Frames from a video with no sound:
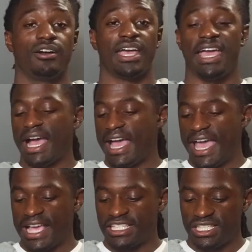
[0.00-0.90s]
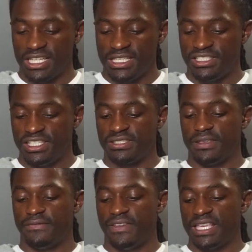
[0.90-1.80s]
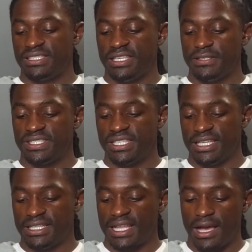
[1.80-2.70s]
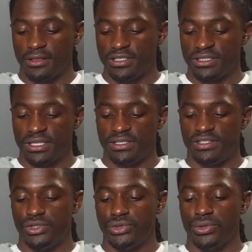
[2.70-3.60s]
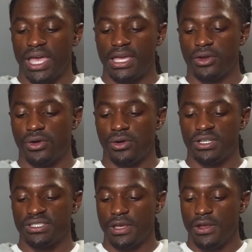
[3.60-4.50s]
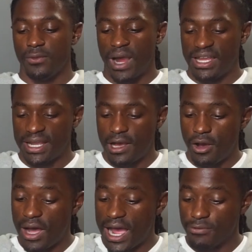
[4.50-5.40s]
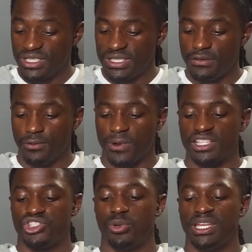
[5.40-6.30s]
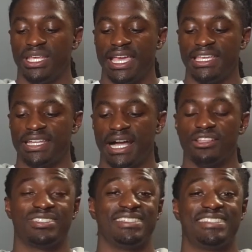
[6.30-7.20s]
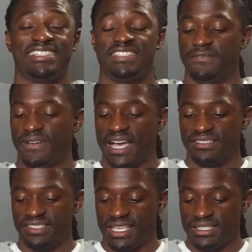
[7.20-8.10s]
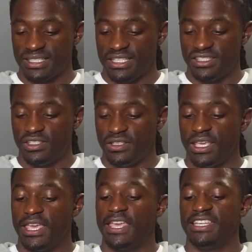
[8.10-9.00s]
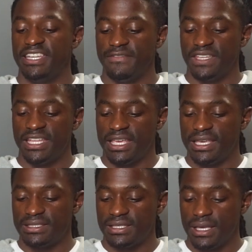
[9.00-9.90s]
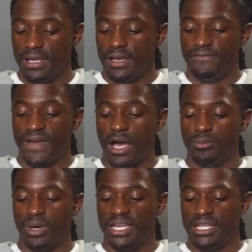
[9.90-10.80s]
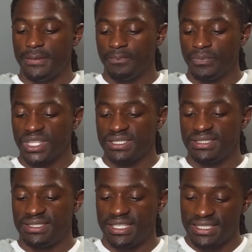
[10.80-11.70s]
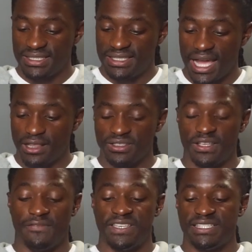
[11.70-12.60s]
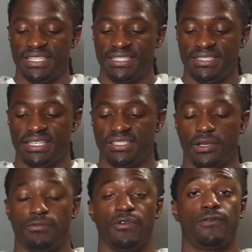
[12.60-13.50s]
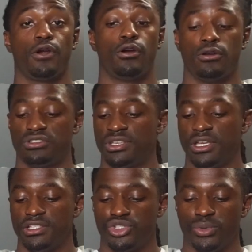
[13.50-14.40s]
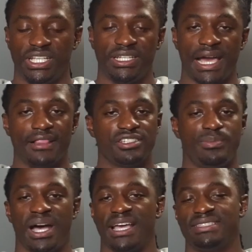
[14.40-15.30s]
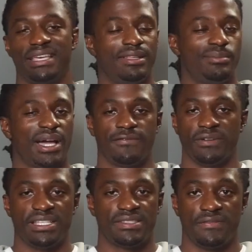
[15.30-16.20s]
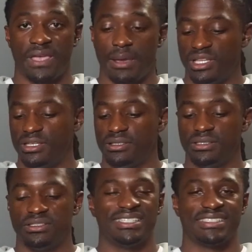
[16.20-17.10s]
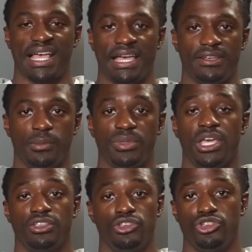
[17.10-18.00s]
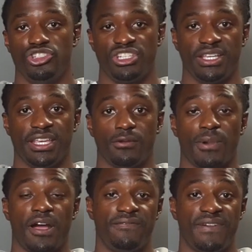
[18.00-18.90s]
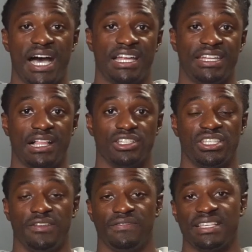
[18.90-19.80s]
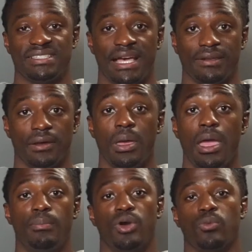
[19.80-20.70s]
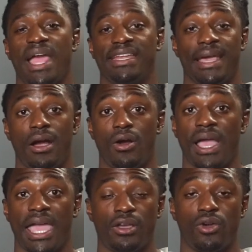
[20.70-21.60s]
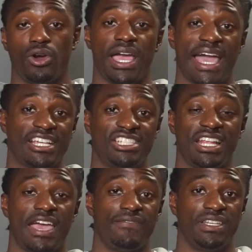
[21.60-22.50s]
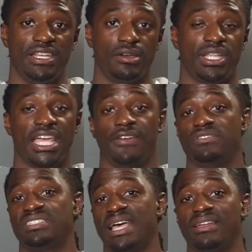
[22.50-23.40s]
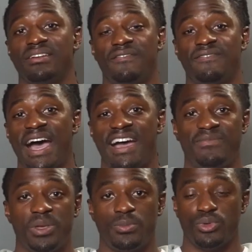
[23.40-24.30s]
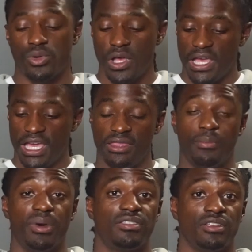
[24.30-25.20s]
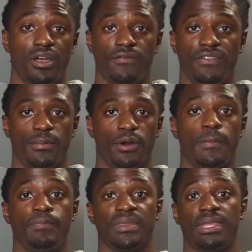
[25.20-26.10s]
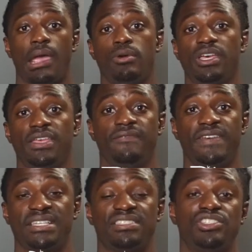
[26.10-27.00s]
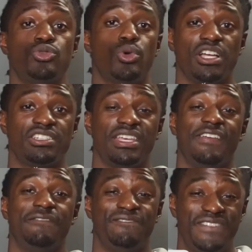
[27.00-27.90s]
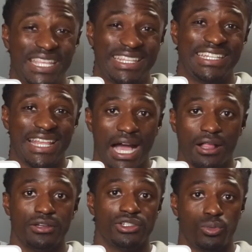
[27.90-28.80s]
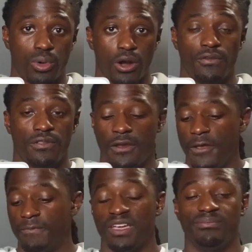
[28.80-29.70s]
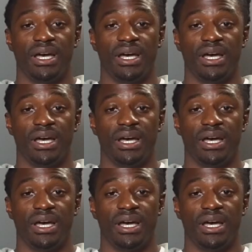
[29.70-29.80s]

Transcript: Okay, I actually just invested ten dollars into Acorns. Right now, I received around twenty-eight dollars and sixty-five cents into in dividends, found money, six dollars and fifteen cents in referrals, twenty dollars by telling my friends and family to sign up. You usually get around five dollars if they sign up. But right now, Acorn actually have a deal that if you sign up five people in the month of November, they will invest two hundred fifty dollars worth of